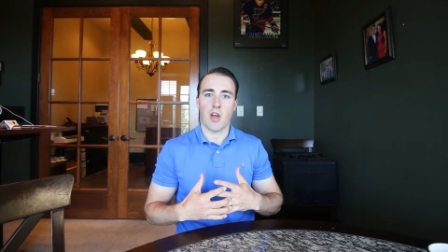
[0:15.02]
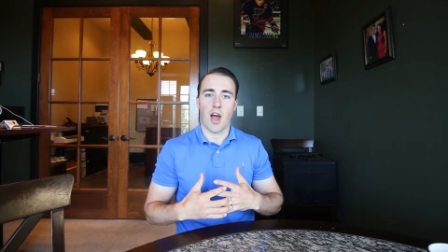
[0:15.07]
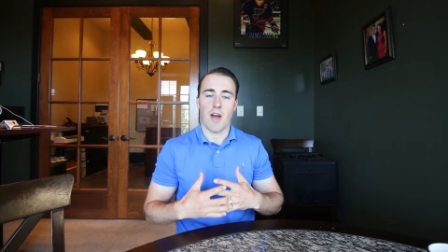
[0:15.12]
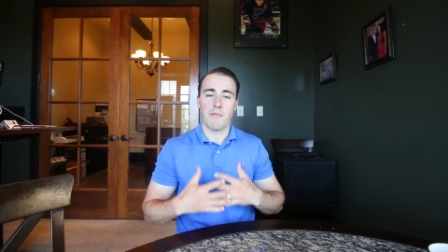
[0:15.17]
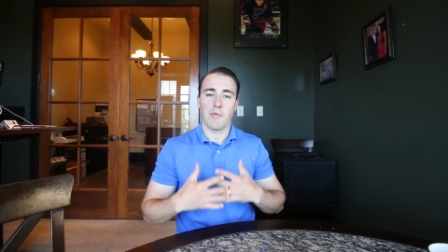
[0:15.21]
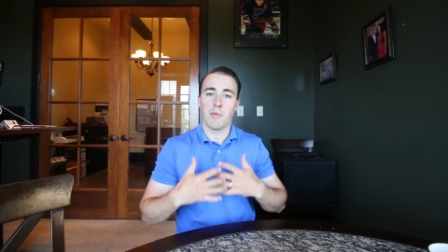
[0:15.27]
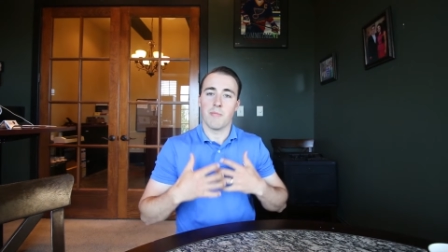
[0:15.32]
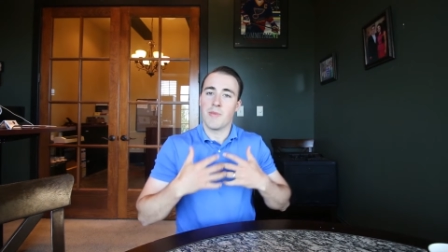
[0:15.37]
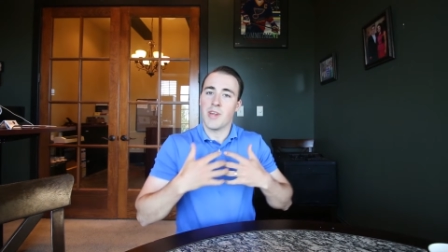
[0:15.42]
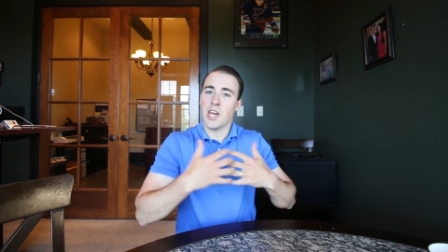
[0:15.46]
I've
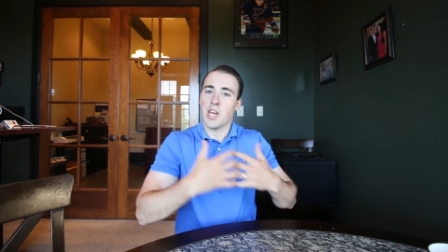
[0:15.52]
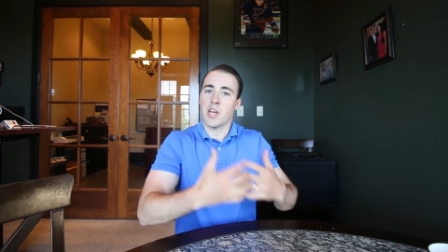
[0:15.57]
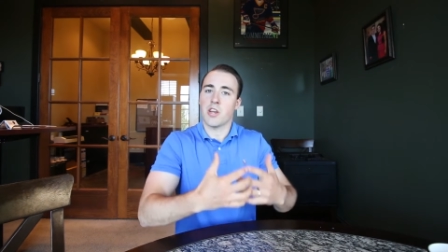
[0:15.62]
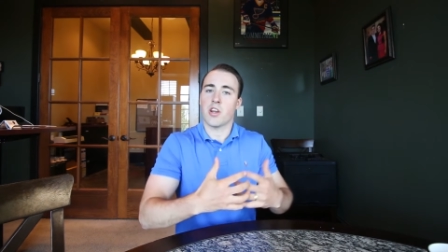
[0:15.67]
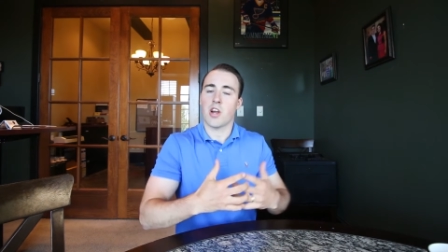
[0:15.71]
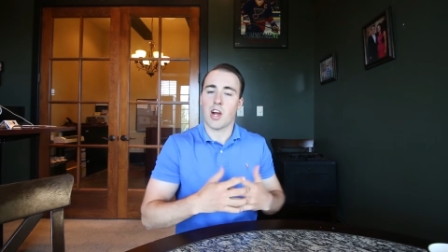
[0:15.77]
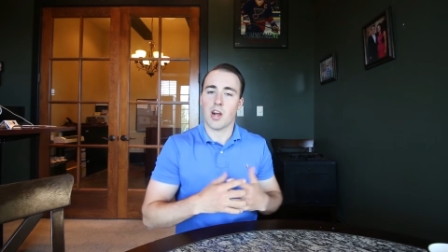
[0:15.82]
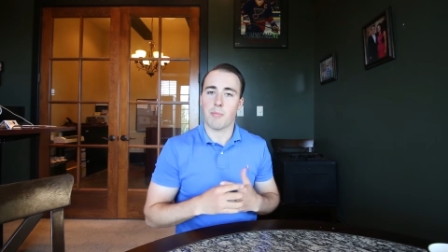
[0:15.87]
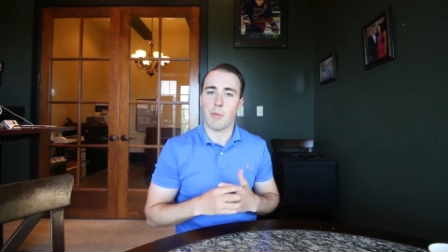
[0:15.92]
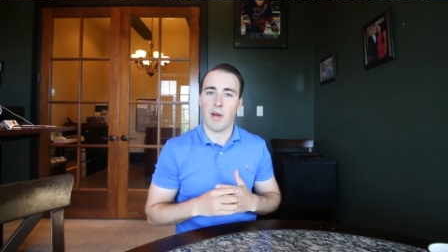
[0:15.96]
been meaning to
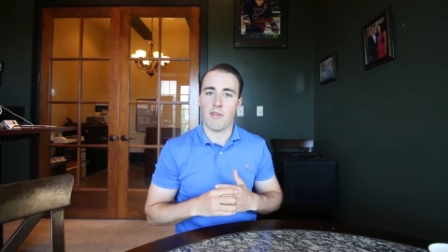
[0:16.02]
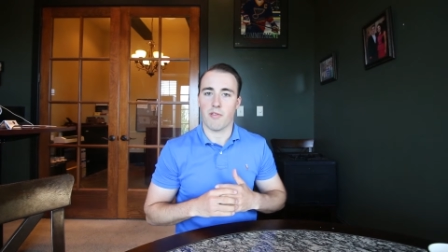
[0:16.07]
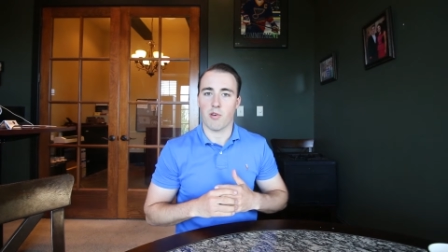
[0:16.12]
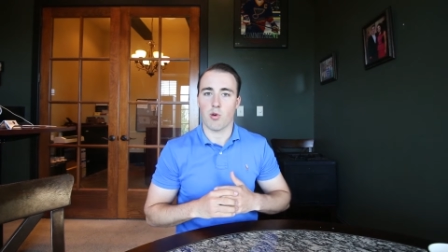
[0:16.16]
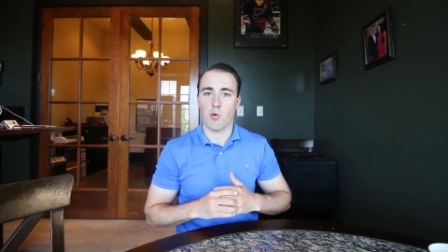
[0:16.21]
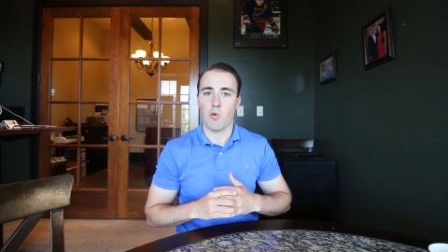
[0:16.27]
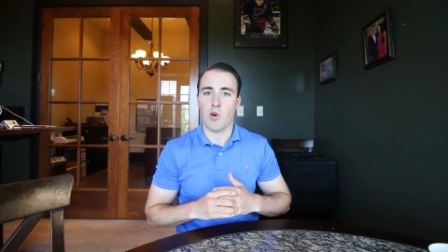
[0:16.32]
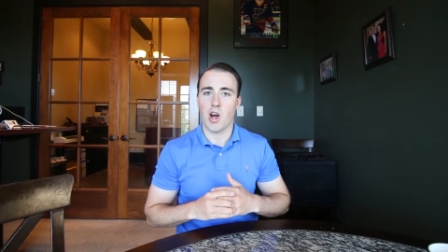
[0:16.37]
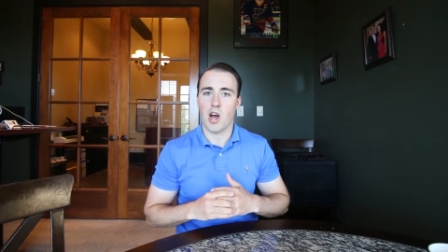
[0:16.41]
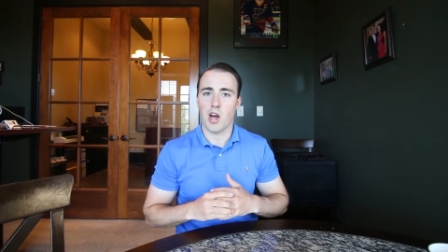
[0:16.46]
talk about for
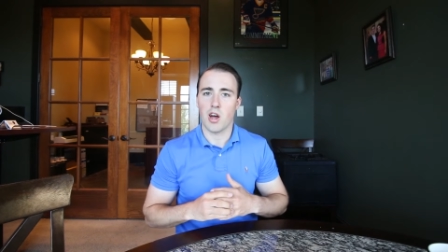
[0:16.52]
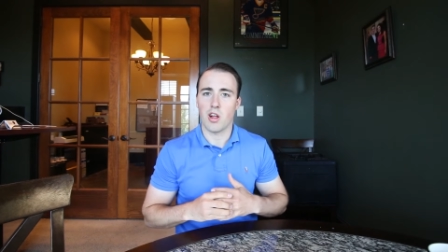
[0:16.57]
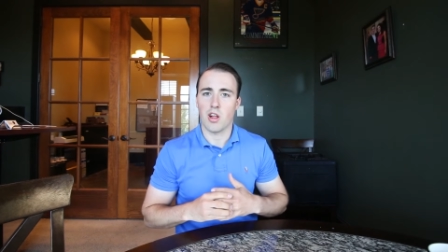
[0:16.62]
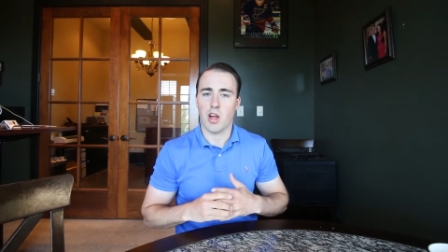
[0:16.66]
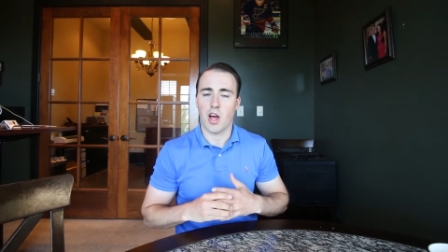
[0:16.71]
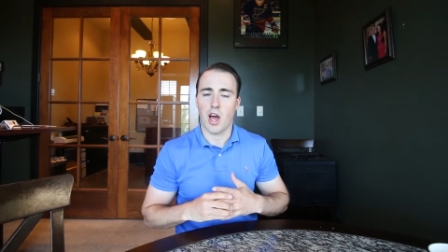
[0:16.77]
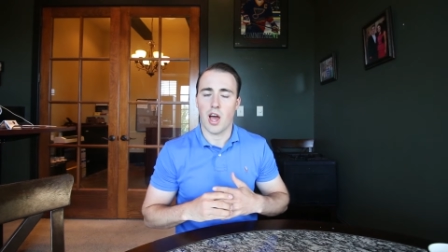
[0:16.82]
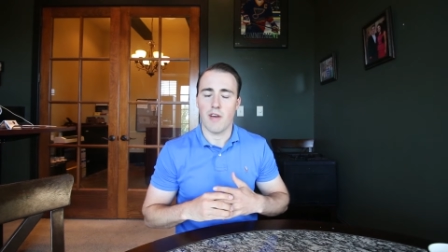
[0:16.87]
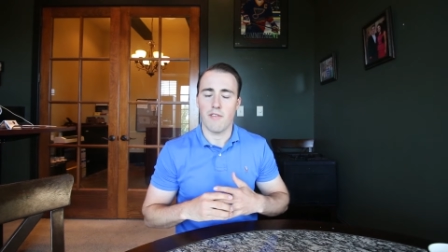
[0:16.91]
a while.